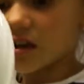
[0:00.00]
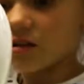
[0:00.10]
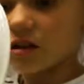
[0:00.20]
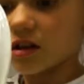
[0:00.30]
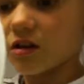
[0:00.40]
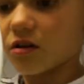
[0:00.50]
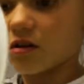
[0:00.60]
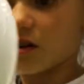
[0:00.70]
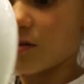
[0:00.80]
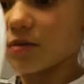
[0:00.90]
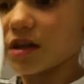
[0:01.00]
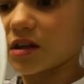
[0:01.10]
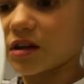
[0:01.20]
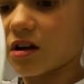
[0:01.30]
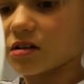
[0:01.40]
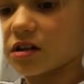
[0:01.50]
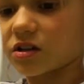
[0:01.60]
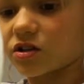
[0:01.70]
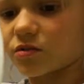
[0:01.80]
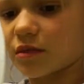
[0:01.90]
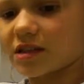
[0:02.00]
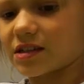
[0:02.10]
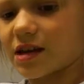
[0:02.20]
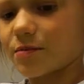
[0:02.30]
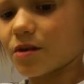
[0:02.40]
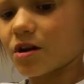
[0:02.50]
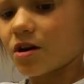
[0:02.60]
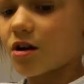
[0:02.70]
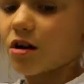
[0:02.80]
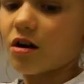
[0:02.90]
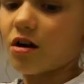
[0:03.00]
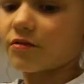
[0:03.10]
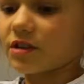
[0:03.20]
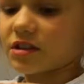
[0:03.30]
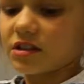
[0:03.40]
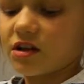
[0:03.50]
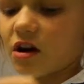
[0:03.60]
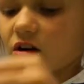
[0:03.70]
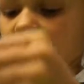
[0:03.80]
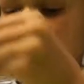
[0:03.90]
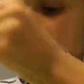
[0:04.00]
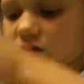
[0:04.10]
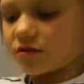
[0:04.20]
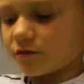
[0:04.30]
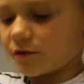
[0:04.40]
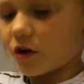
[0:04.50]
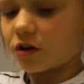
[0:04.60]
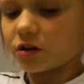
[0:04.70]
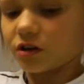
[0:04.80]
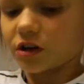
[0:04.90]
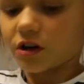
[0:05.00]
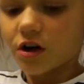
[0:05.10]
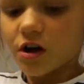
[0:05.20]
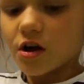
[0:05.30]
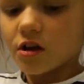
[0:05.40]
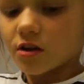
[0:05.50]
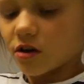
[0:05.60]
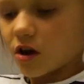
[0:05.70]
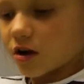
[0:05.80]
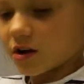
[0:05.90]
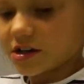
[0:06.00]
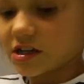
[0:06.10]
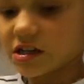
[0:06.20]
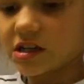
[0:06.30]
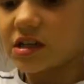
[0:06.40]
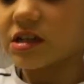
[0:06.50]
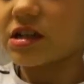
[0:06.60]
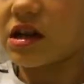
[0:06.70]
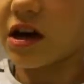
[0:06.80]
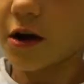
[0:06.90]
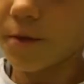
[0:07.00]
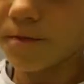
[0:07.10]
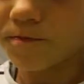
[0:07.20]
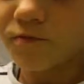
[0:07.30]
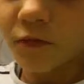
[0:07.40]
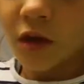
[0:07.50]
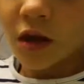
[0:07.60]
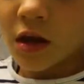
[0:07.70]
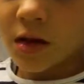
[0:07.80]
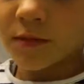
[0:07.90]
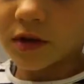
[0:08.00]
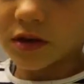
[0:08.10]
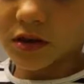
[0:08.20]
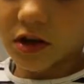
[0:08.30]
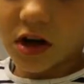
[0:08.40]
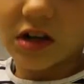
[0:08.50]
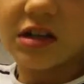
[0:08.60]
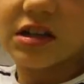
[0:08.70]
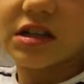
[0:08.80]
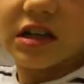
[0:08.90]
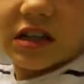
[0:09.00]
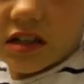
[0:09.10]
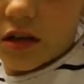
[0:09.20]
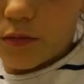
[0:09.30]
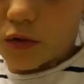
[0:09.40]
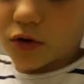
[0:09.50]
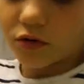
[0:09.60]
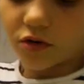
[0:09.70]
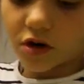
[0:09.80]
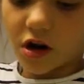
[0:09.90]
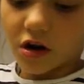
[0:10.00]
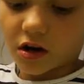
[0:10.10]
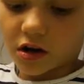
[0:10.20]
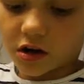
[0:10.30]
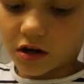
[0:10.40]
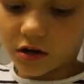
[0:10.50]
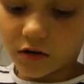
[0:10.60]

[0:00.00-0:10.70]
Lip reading: are like all clumpy and got touched by slime are obviously not gonna just fall in there. They're not gonna stick. I mean, they're gonna stick to the bowl. They're not gonna